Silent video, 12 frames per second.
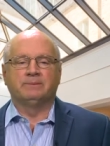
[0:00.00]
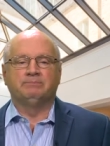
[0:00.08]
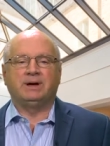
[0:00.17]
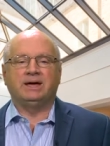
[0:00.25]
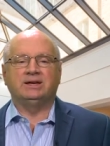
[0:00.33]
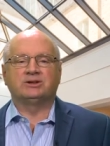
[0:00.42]

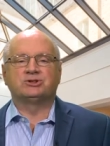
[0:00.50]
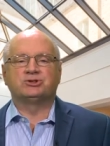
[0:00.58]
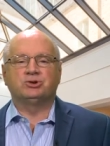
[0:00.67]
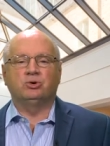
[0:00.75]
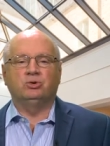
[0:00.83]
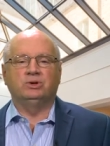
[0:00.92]
by
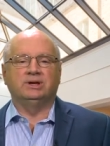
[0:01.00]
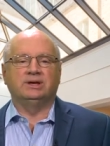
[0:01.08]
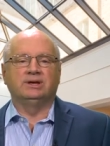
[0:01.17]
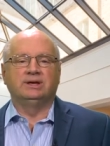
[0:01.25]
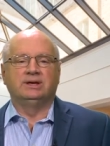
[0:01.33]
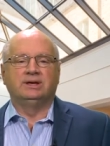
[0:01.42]

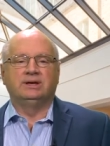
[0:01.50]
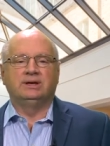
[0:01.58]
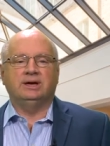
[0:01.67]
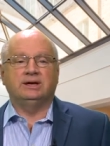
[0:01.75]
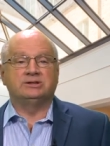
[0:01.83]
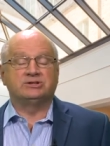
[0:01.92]
extolling
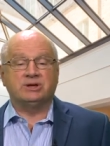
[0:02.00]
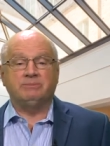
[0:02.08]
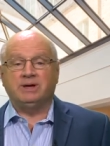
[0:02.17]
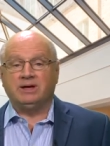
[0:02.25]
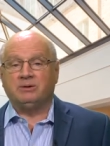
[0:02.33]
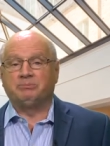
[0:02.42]
and
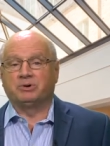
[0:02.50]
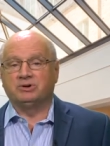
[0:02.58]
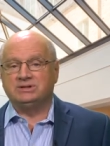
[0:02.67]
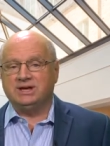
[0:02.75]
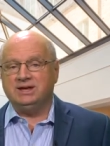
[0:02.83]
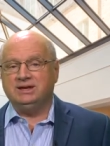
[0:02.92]
somehow
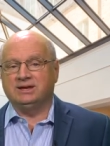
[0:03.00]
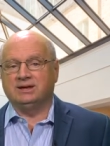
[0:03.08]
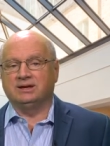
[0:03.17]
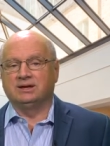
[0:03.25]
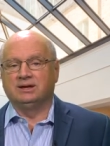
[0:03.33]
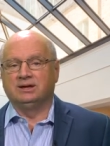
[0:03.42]
partaking